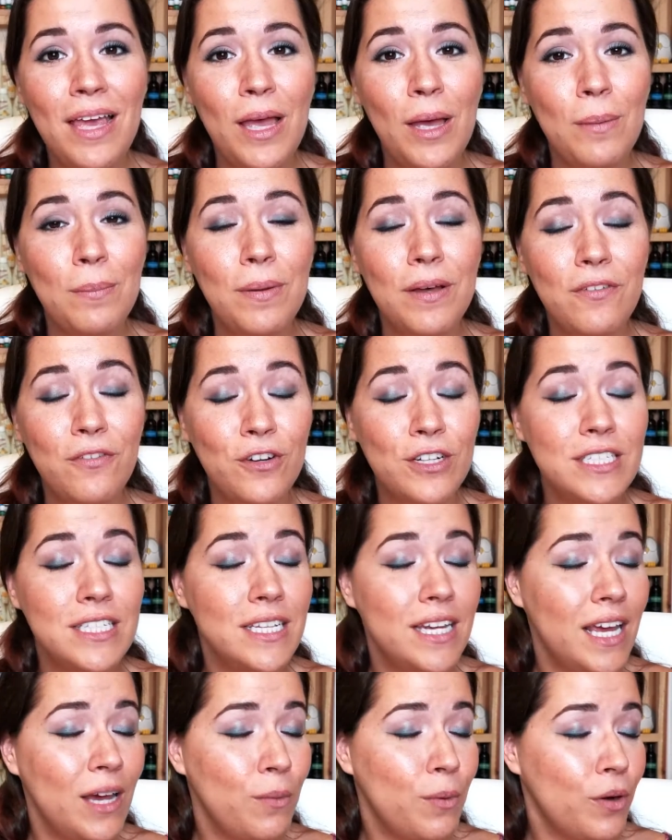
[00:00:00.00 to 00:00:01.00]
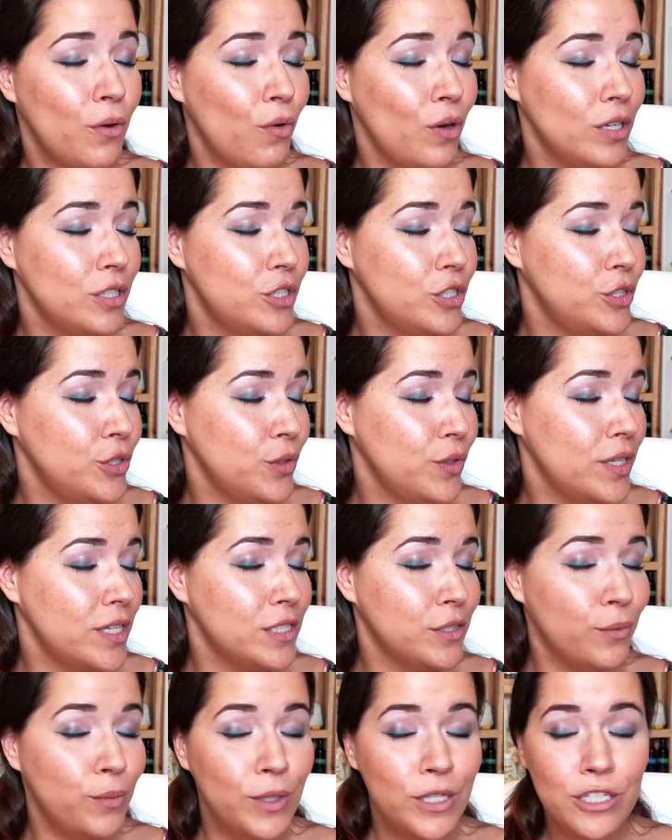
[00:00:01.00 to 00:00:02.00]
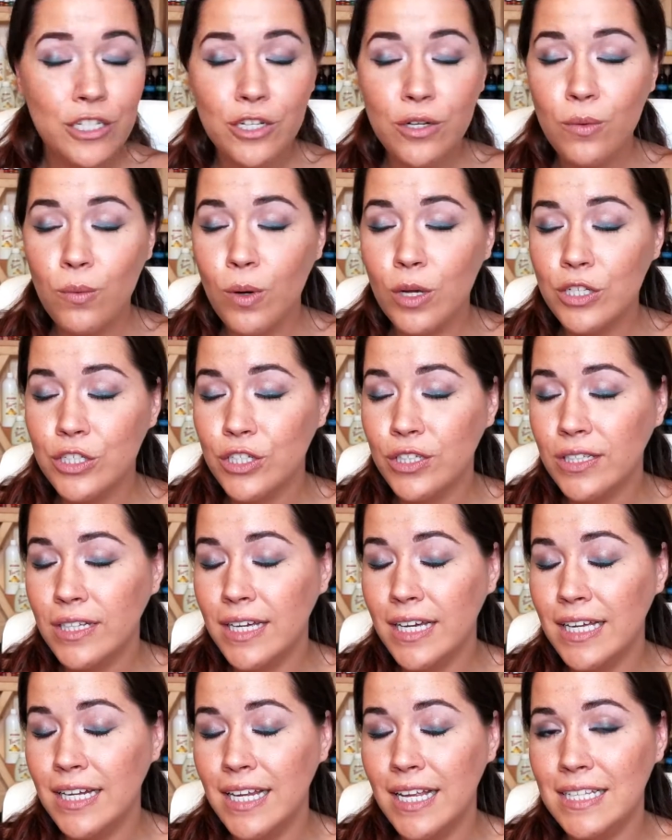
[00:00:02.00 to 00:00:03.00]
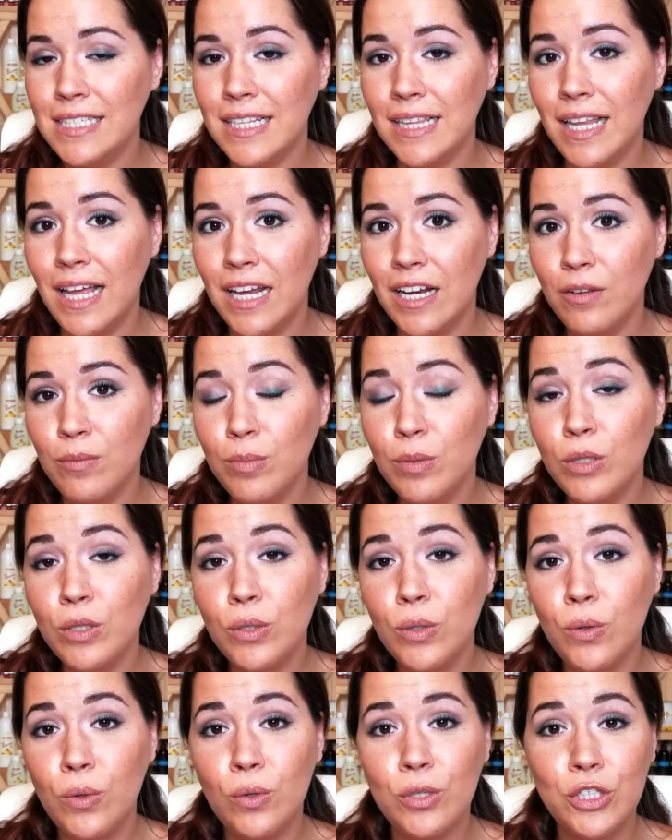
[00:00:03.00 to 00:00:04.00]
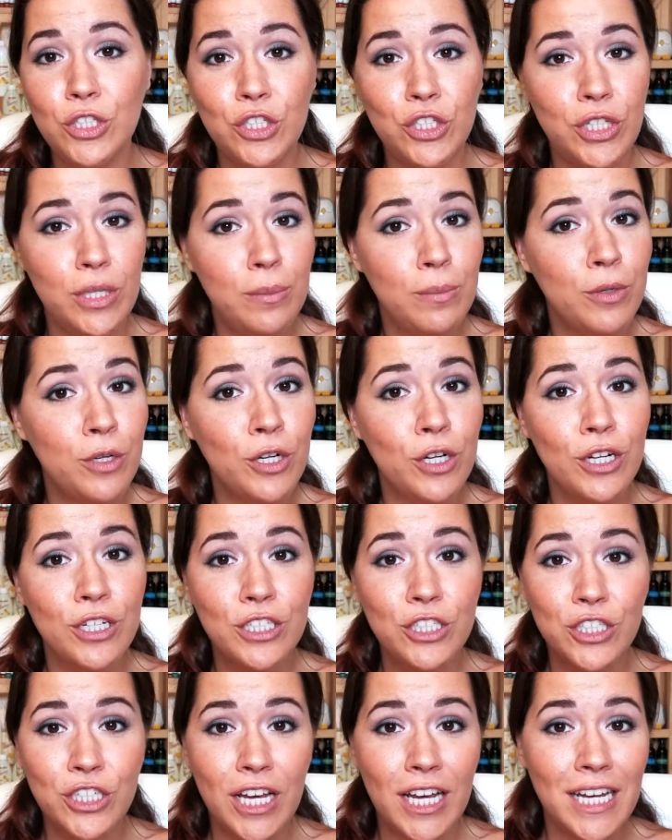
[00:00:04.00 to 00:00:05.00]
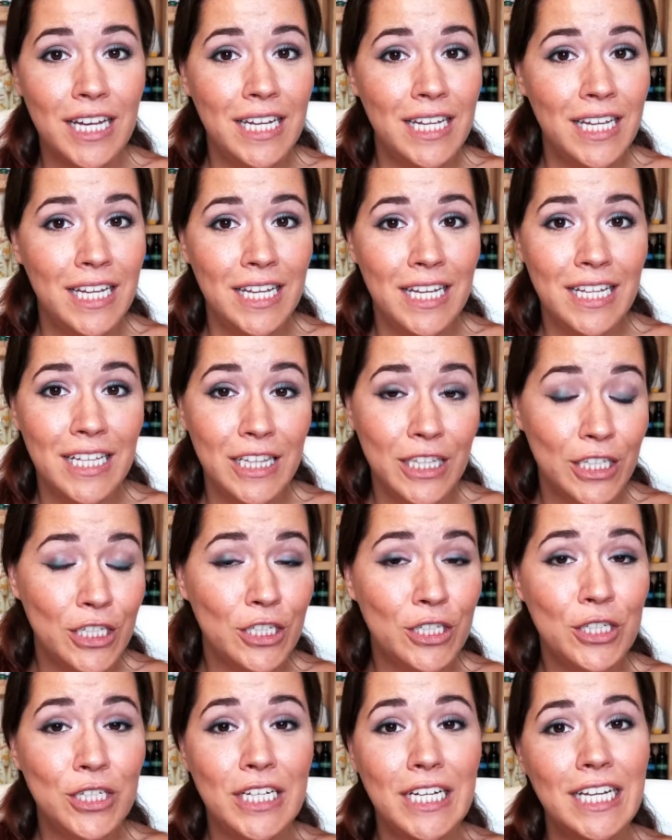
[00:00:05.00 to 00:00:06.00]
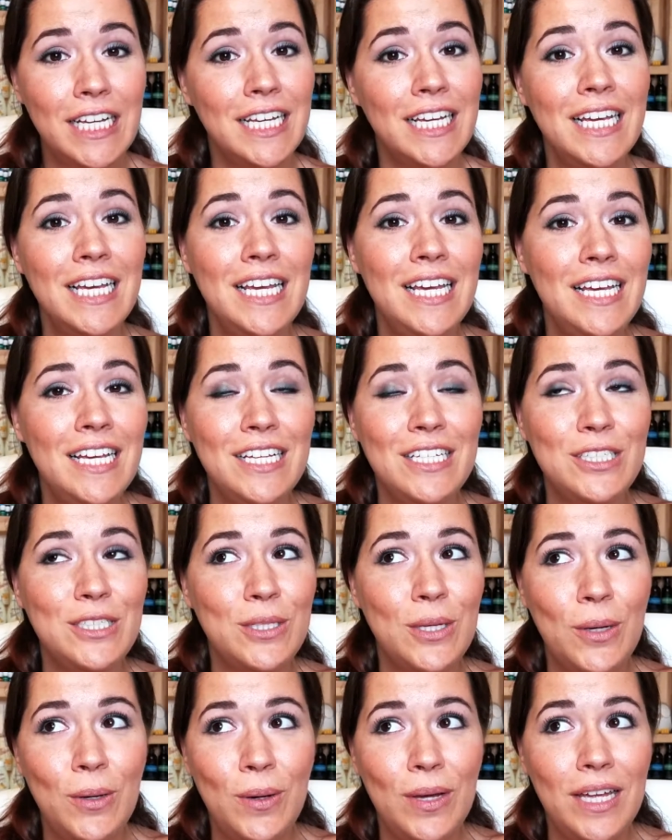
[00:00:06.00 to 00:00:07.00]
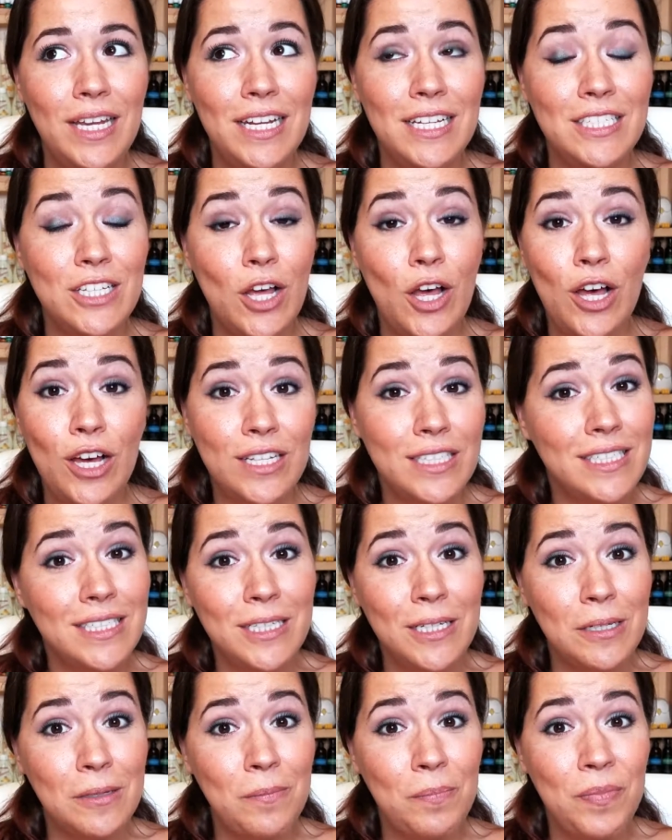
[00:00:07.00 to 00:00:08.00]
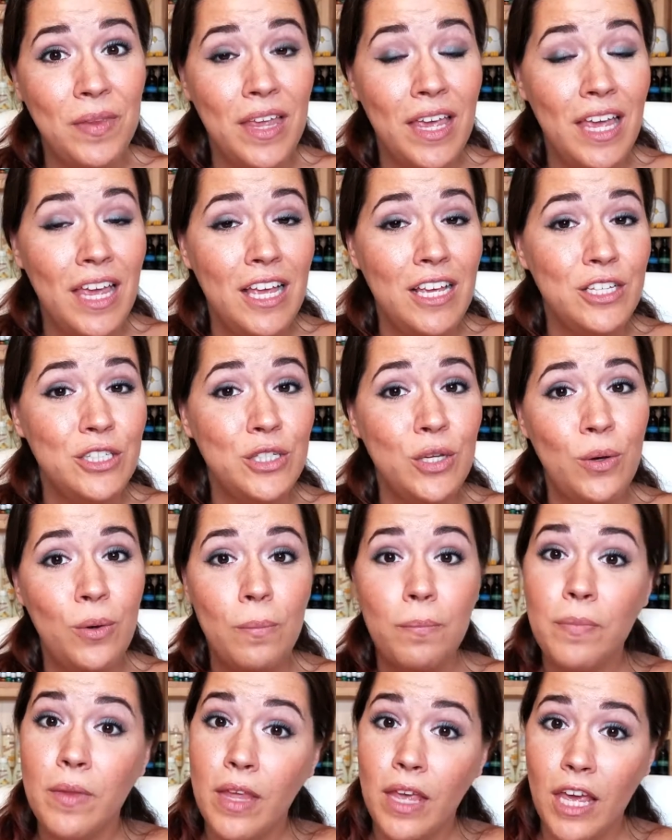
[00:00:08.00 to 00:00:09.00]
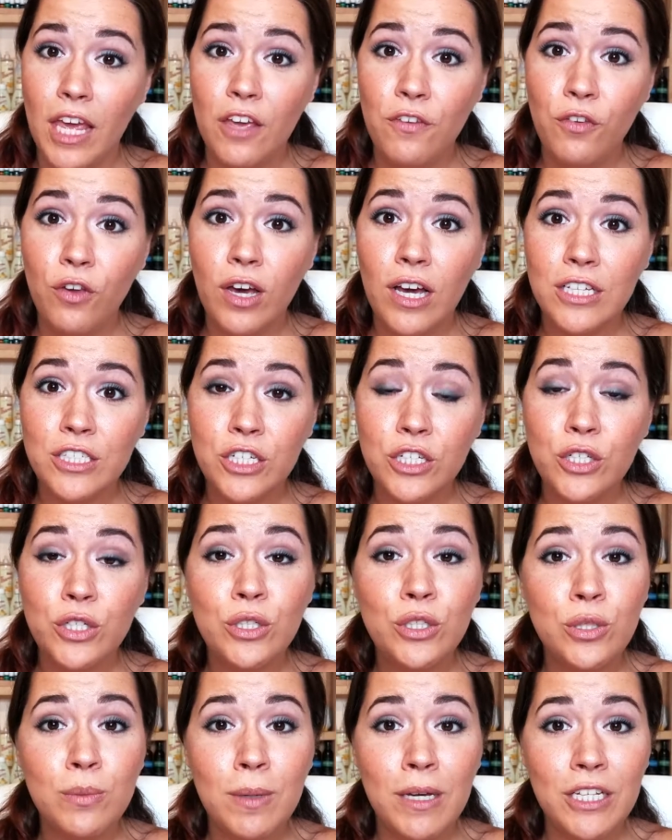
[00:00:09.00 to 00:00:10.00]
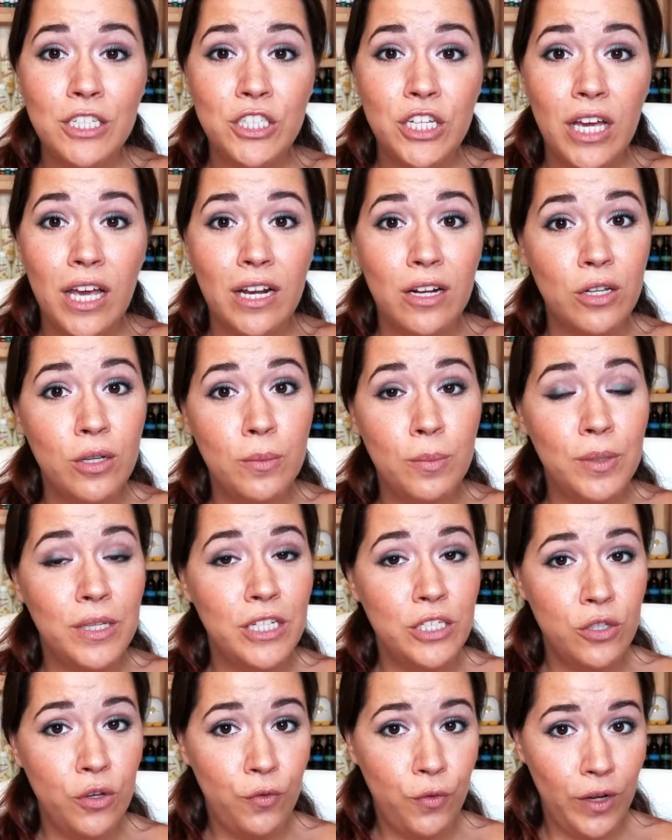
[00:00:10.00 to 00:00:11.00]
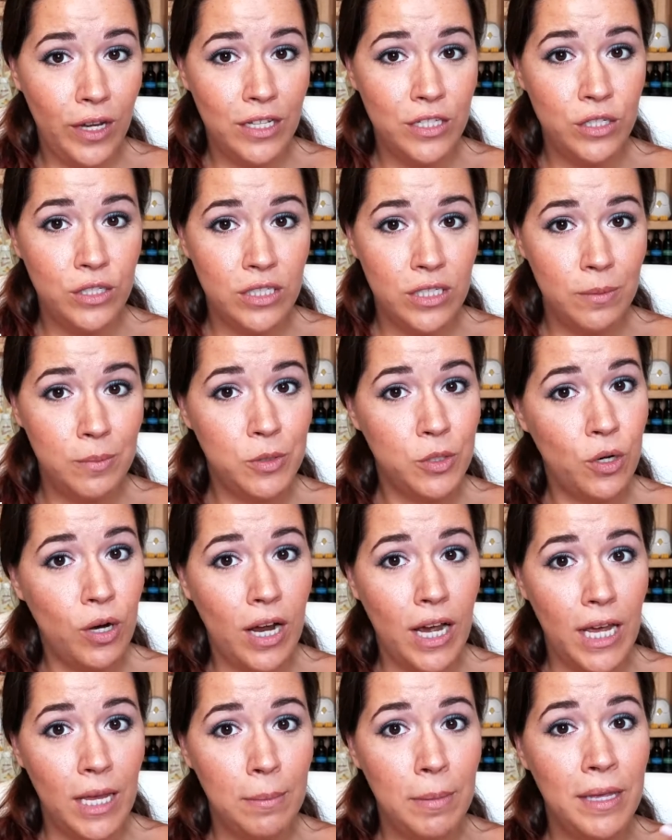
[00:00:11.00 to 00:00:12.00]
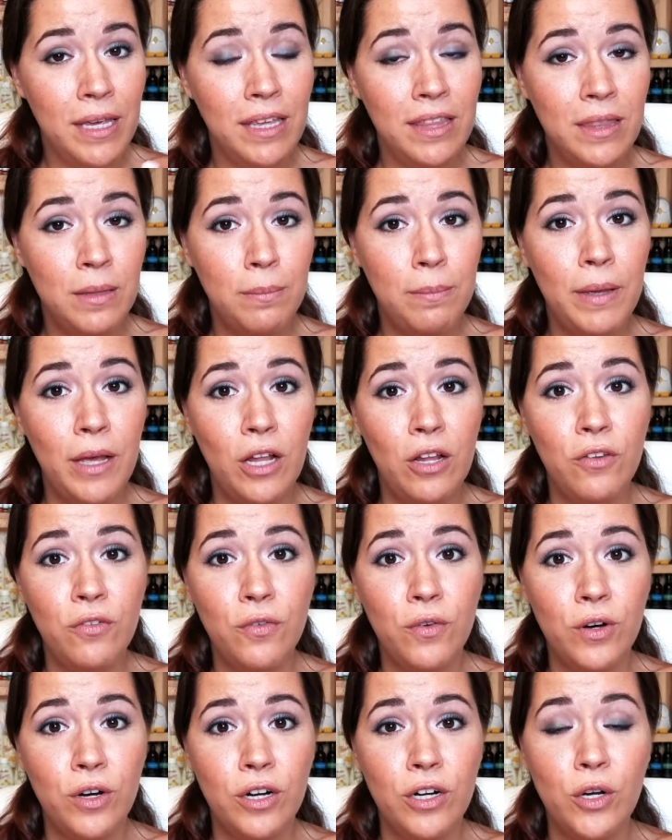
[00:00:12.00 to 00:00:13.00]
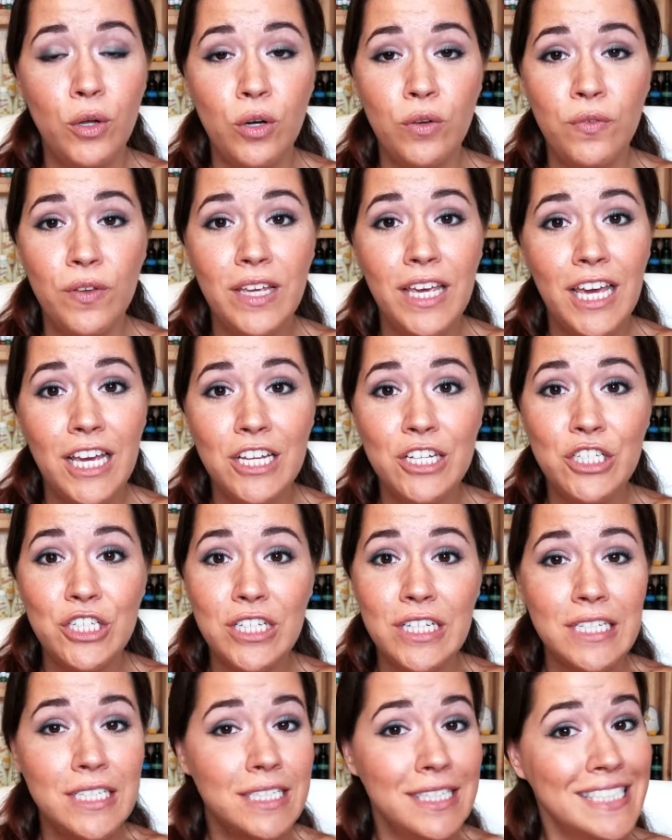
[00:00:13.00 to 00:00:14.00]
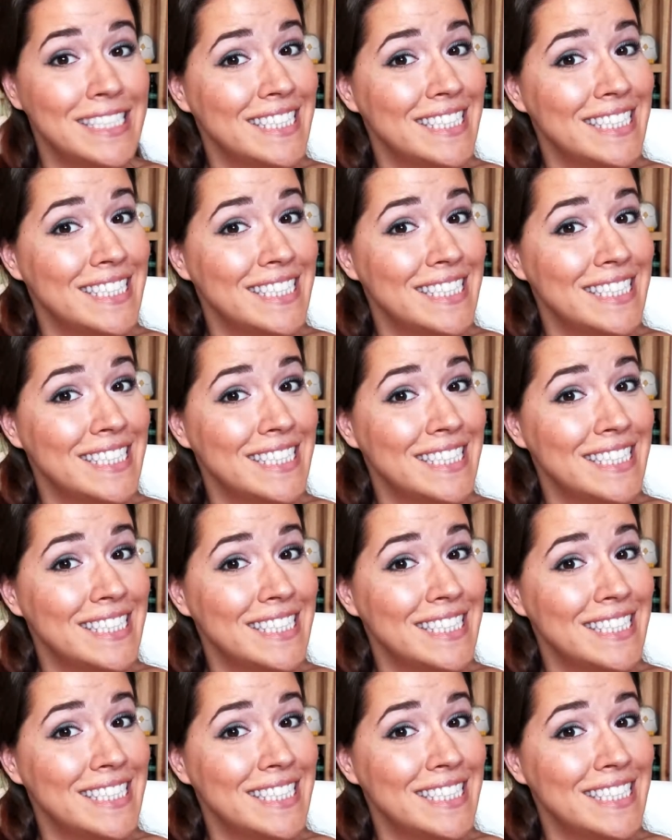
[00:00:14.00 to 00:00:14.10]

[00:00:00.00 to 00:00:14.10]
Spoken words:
But for today, we're going to do this Winter Wonderland. It's a lot of blue, shimmer, shiny, glittery, so it is awesome. So if you guys are new to my channel, please don't forget to subscribe, hit the bell for notifications.